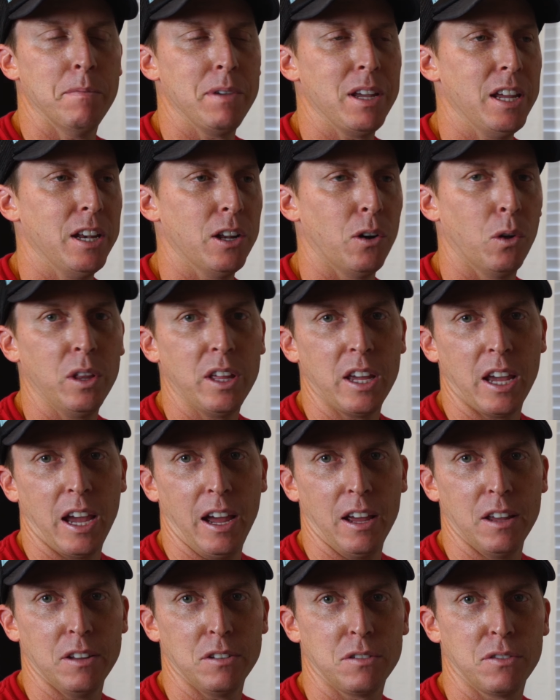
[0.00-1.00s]
It only
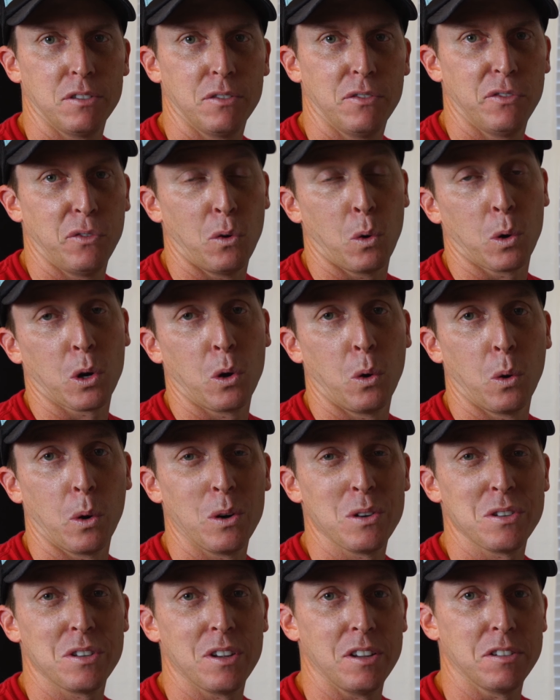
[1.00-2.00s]
has 4
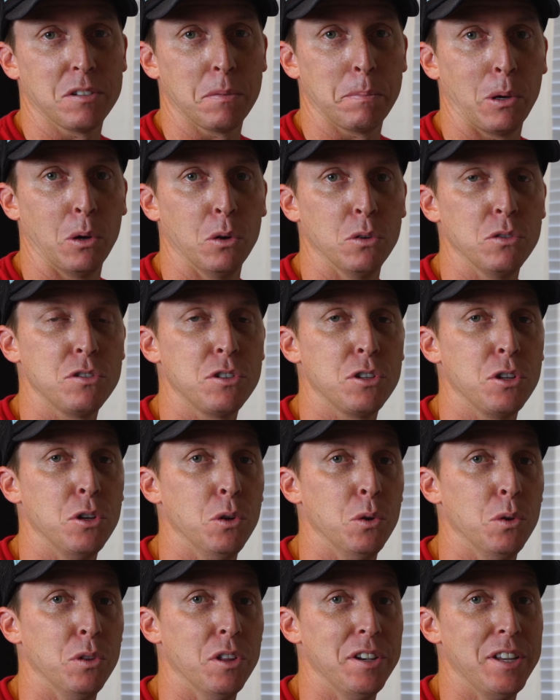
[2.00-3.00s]
cores as opposed
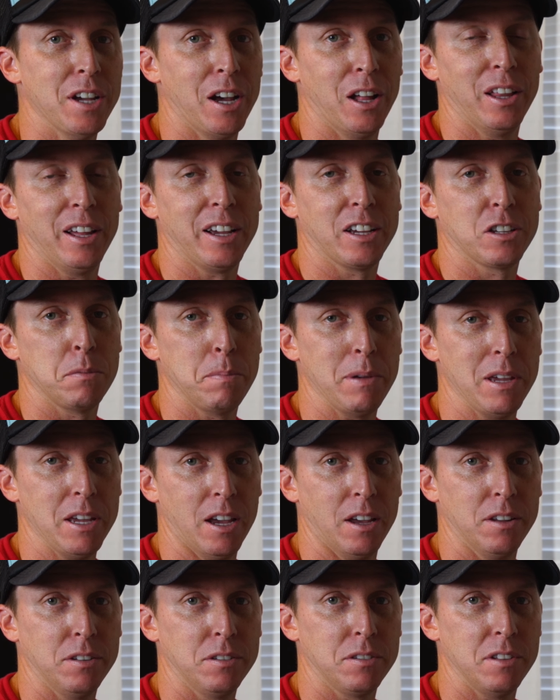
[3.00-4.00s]
to the Dell
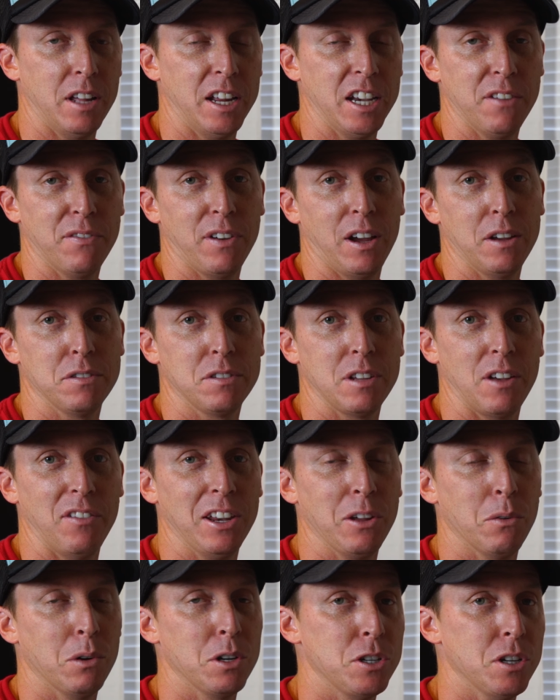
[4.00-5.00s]
XPS
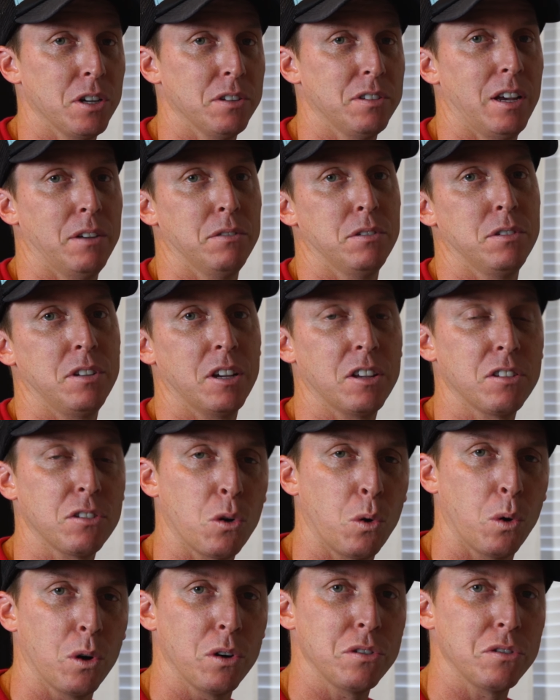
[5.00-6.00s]
9570, which does have 6
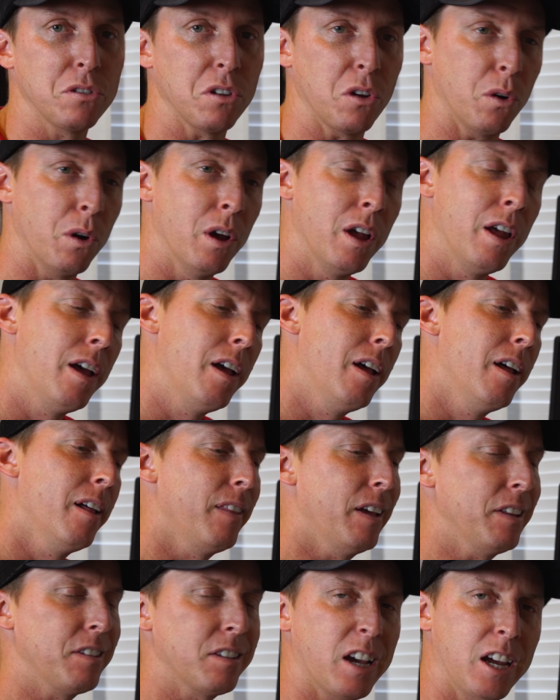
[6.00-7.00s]
cores, so
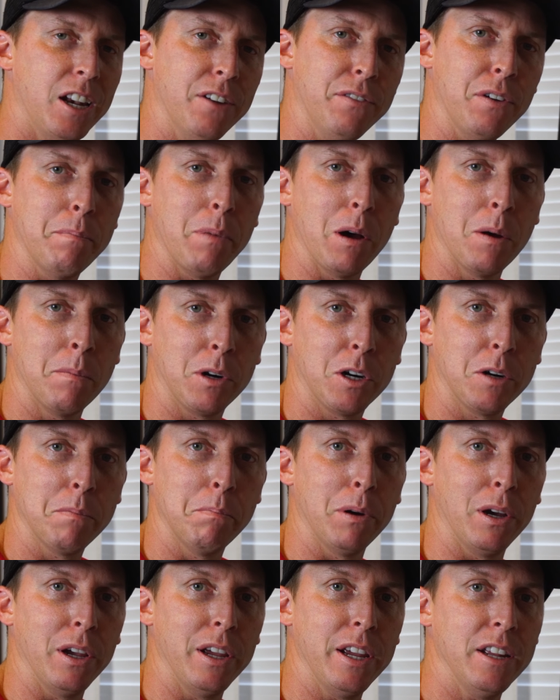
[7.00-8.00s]
that's kind of a bummer,
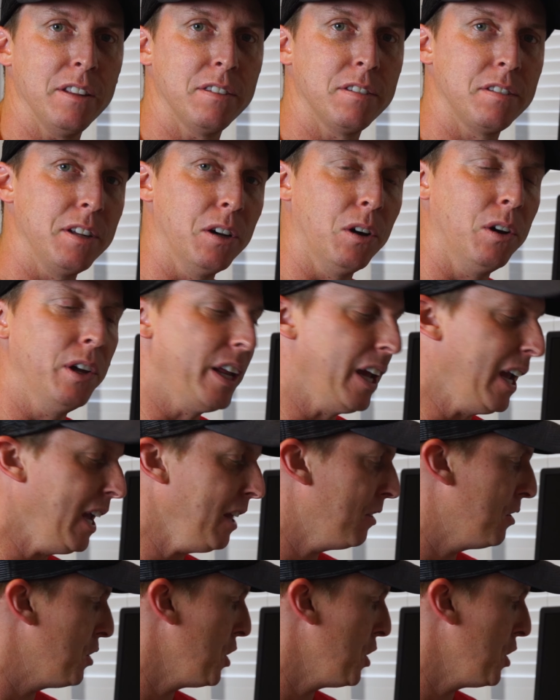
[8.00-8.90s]
but it's still an 8th